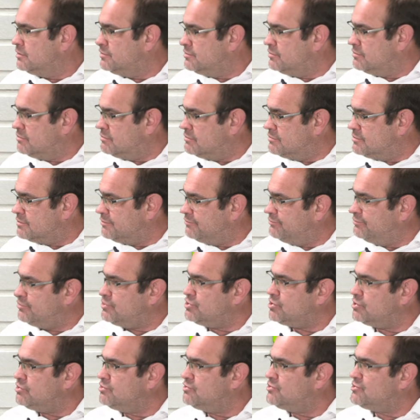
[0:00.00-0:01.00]

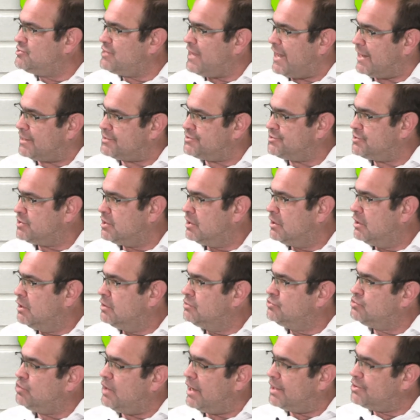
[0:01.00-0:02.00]
sufficient tax
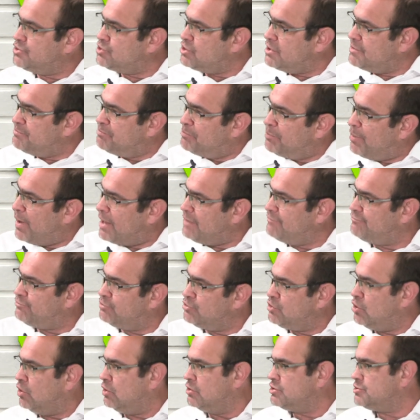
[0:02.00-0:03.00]
to actually pay for
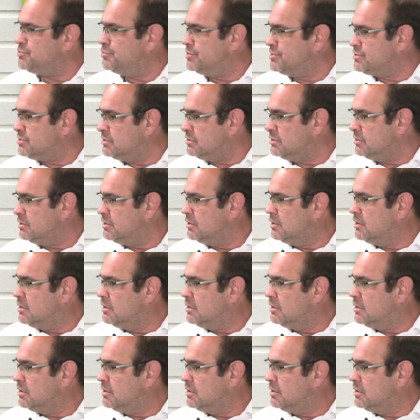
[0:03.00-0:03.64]
the hospital